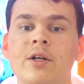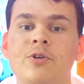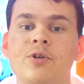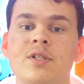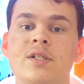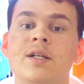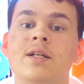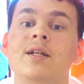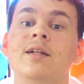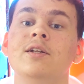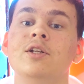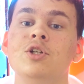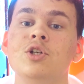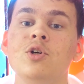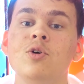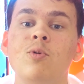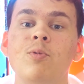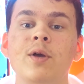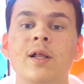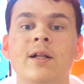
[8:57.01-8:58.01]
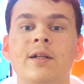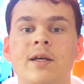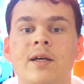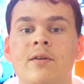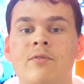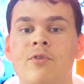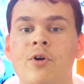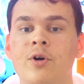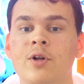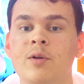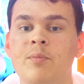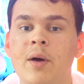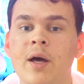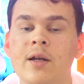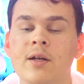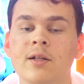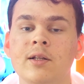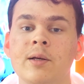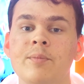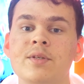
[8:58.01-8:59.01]
interested in two-wheeled inverted
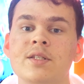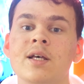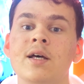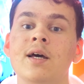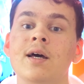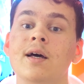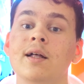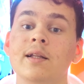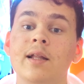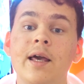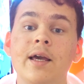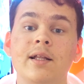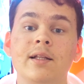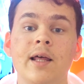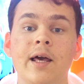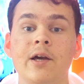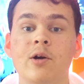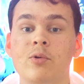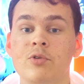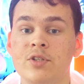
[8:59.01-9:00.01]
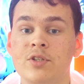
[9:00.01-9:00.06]
pendulums like LEGO